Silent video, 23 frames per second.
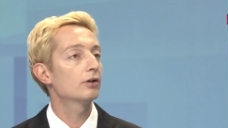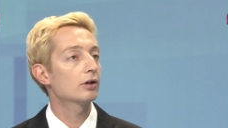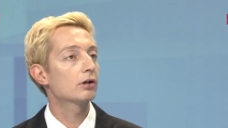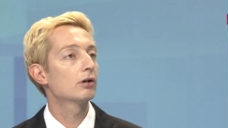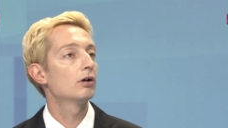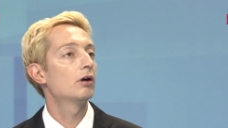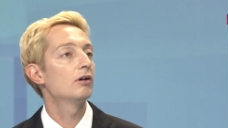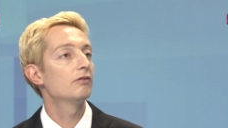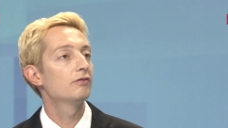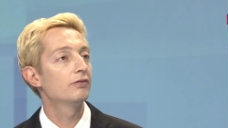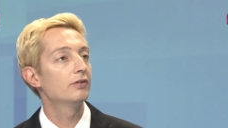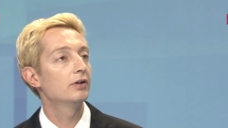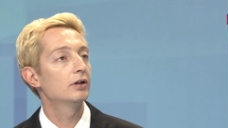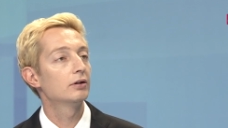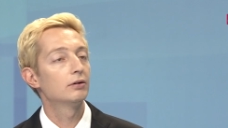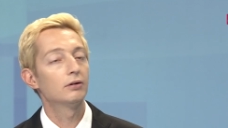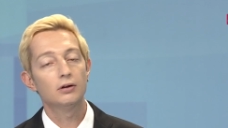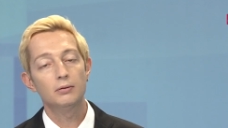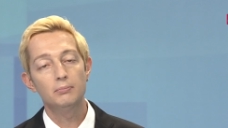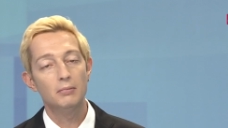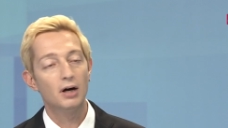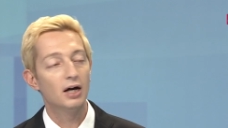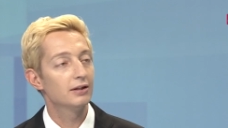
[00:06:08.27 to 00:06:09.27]
their coffee,
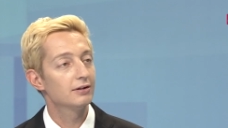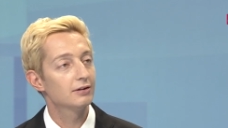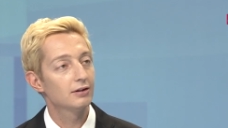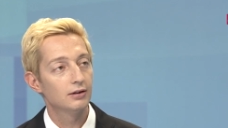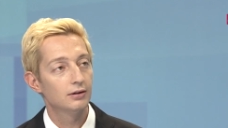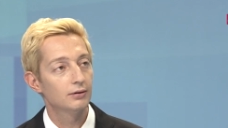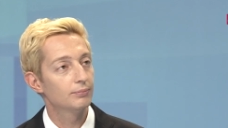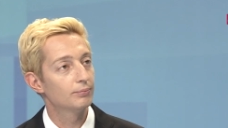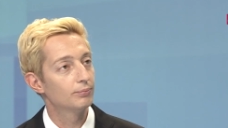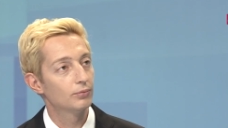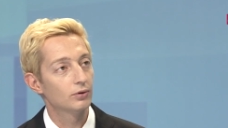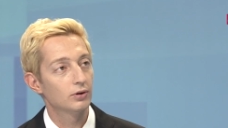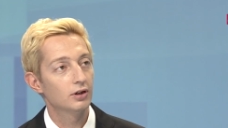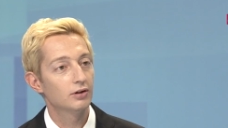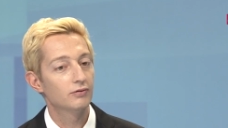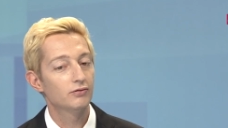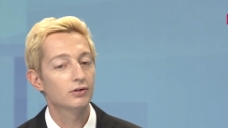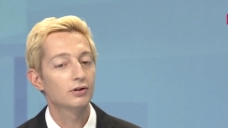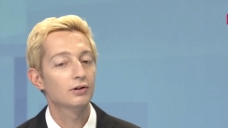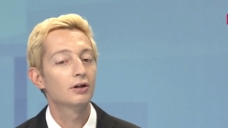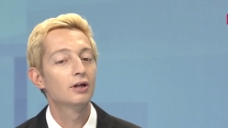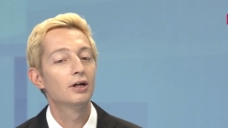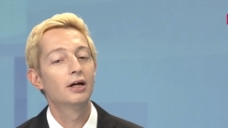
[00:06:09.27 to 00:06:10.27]
their mate,
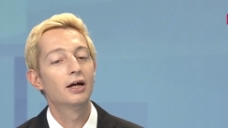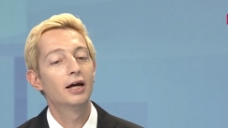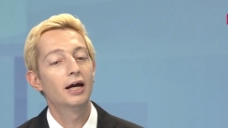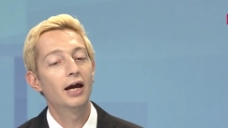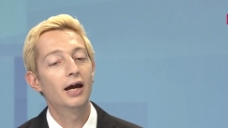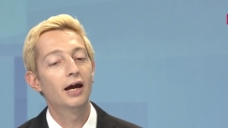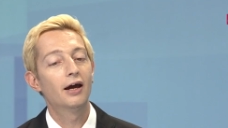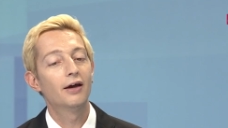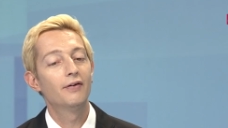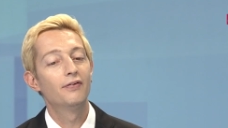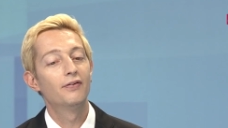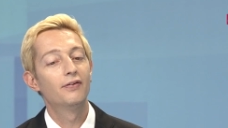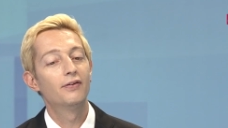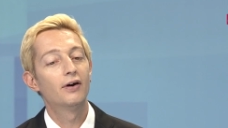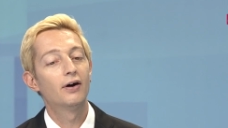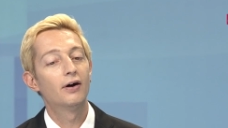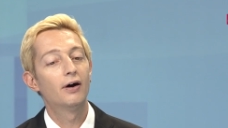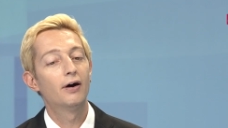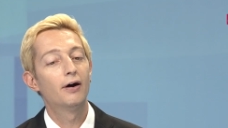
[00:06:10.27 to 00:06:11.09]
whatever, and